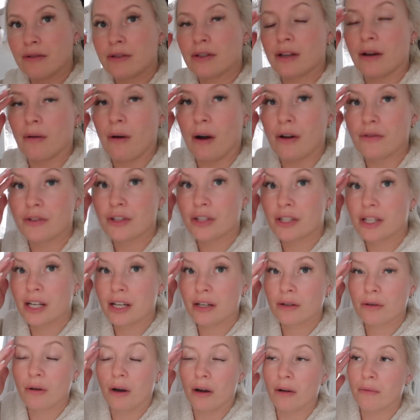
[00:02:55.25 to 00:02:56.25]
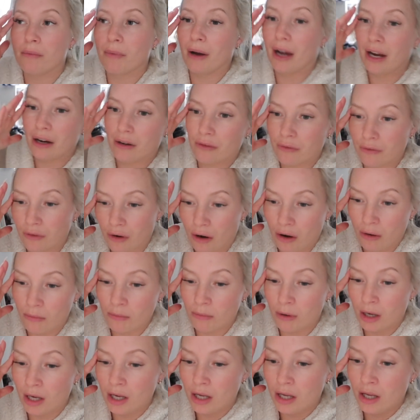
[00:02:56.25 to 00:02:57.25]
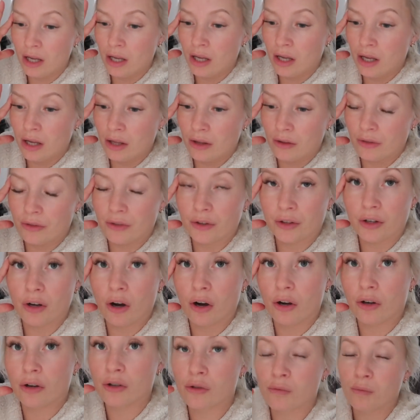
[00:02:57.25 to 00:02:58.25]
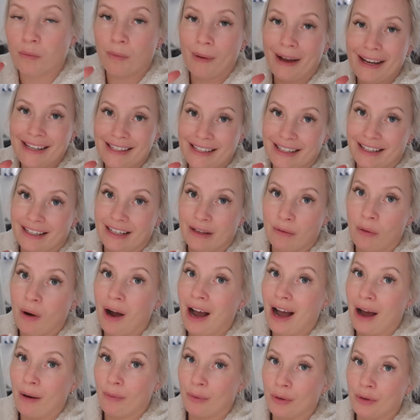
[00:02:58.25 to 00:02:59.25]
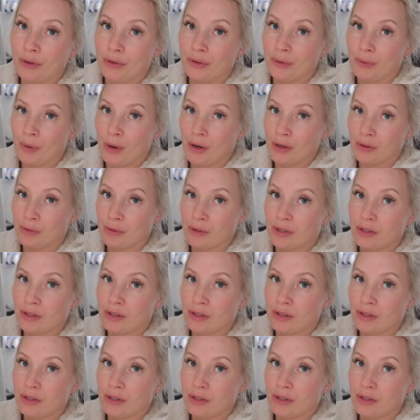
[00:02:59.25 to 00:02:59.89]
So I've just had a quote back from the guy, because basically what happened was we